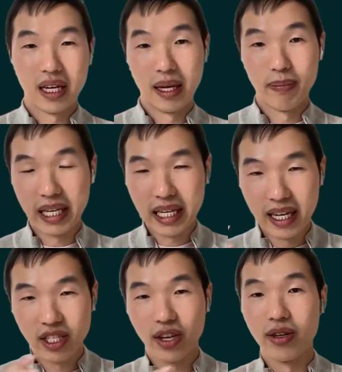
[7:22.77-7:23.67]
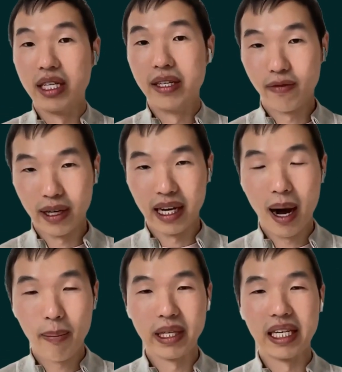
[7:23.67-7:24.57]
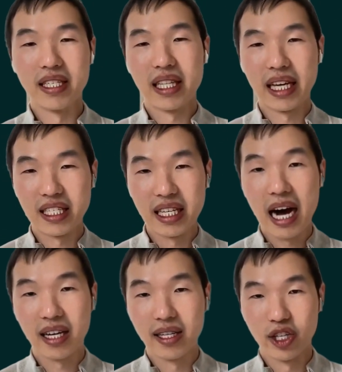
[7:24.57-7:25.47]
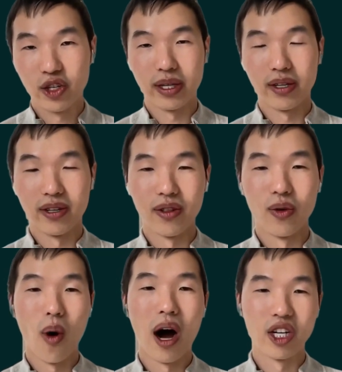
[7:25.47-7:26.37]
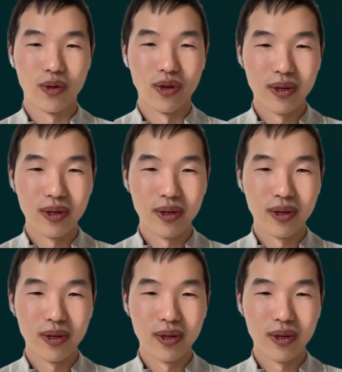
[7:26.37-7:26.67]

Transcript: because they're different companies, that's not going to trigger the wash rule.